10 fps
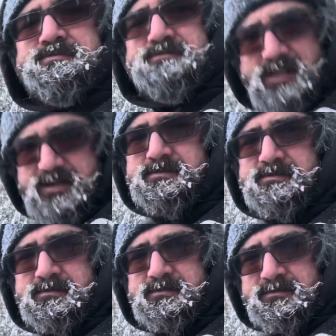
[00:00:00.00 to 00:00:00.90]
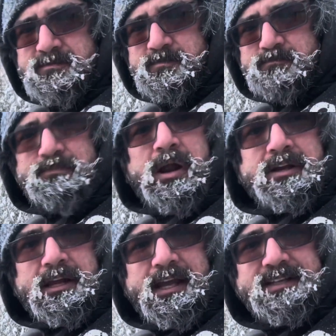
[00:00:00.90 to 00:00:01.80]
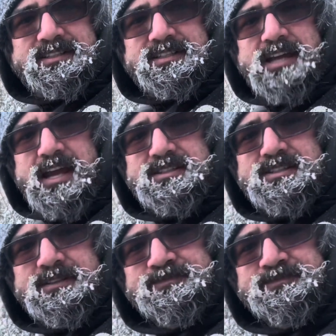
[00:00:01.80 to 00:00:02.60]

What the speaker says: let it percolate to taste.